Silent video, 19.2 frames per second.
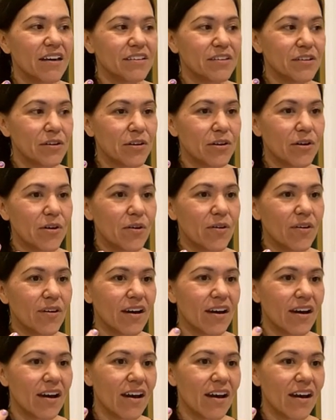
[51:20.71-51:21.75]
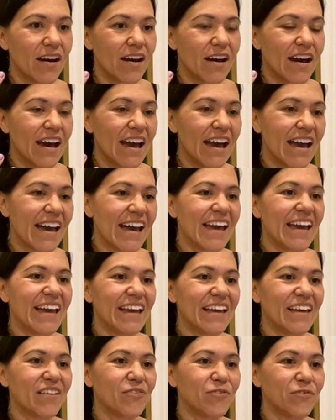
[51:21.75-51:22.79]
you know, uh,
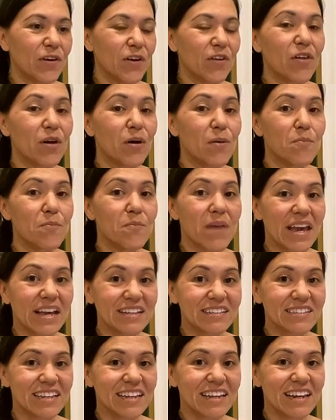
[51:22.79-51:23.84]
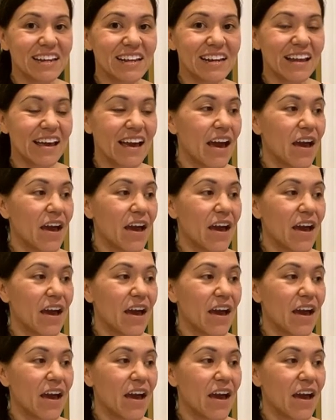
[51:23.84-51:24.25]
I feel amazing.